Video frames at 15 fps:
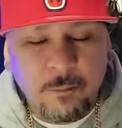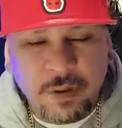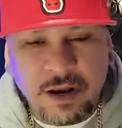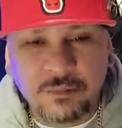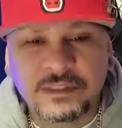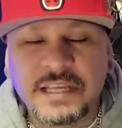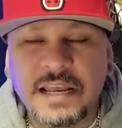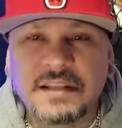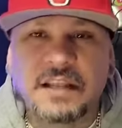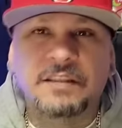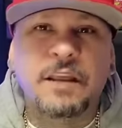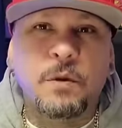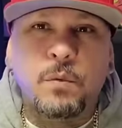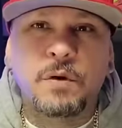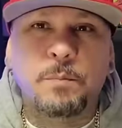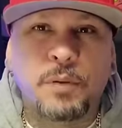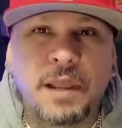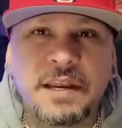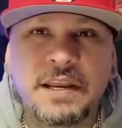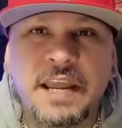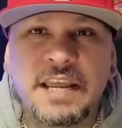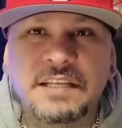But I'm saying that there were
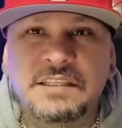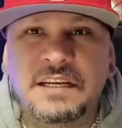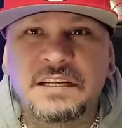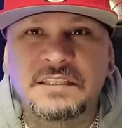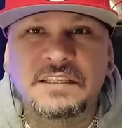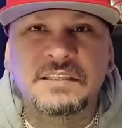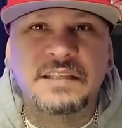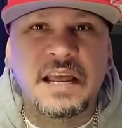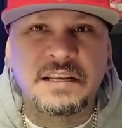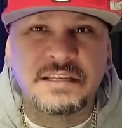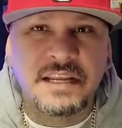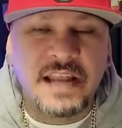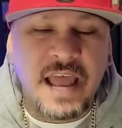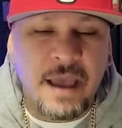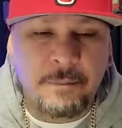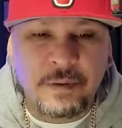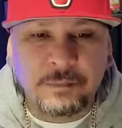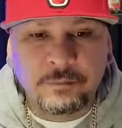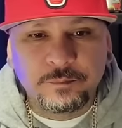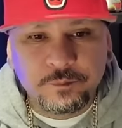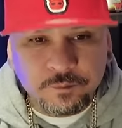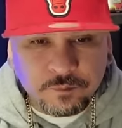plenty of incidences that did
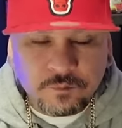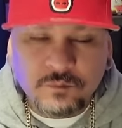happen